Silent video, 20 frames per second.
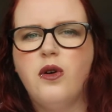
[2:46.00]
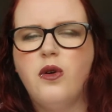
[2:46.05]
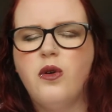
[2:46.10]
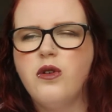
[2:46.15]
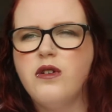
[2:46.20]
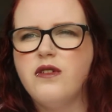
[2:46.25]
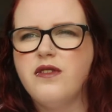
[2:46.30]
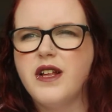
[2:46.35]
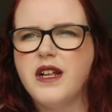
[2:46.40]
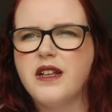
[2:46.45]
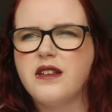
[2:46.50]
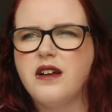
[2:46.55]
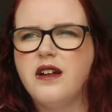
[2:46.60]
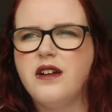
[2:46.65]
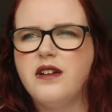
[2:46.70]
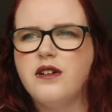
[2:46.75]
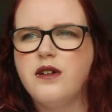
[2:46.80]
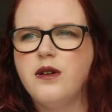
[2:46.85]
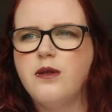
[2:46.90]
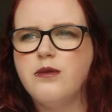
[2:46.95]
all of that's
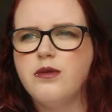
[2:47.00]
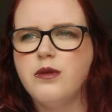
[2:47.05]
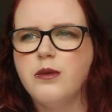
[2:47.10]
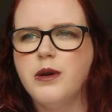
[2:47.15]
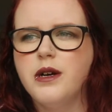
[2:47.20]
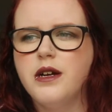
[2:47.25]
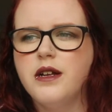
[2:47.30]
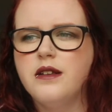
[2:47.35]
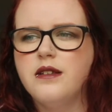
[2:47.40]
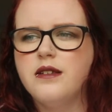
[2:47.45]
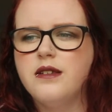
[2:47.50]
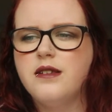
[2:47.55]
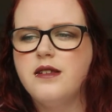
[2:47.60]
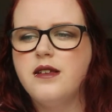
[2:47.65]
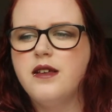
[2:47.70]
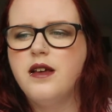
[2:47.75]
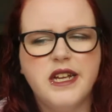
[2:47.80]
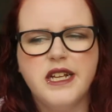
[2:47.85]
kind of compromised.